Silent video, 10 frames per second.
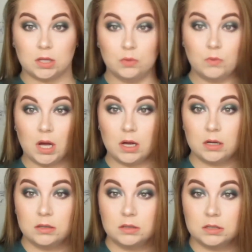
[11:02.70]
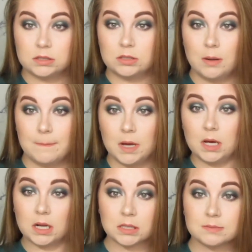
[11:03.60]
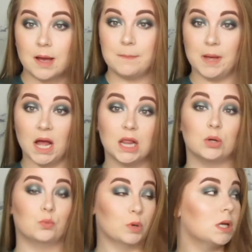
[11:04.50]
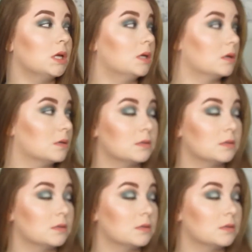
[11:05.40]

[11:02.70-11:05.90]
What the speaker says: You call her a stripper, that's my ballerina.